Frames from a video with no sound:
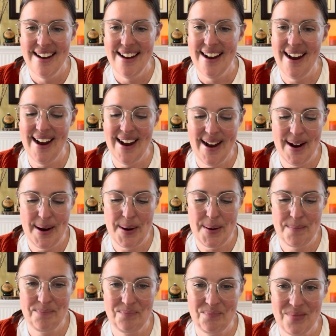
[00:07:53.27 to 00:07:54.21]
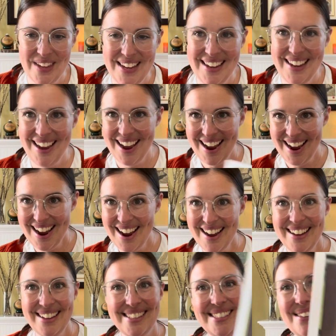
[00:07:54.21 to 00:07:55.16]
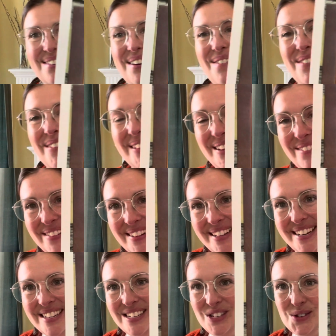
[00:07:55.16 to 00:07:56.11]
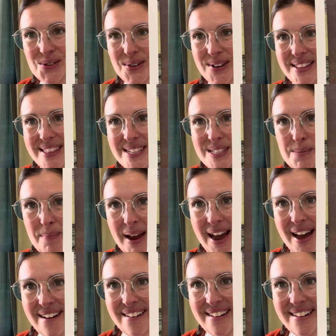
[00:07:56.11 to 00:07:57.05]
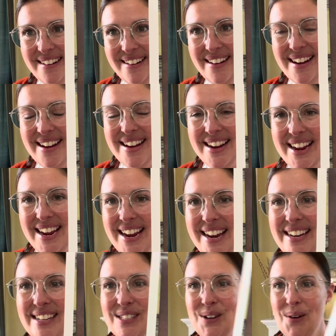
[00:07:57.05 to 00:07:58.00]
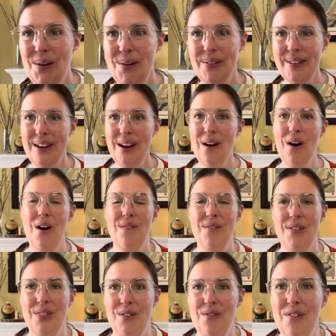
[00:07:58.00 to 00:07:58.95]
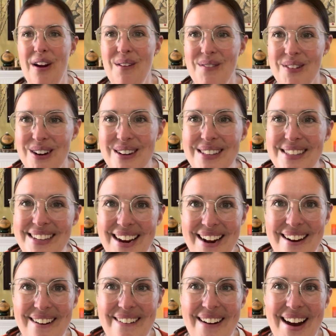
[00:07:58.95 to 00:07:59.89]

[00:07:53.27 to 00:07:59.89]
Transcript: So I really enjoyed this pattern. It is currently off at the framers now.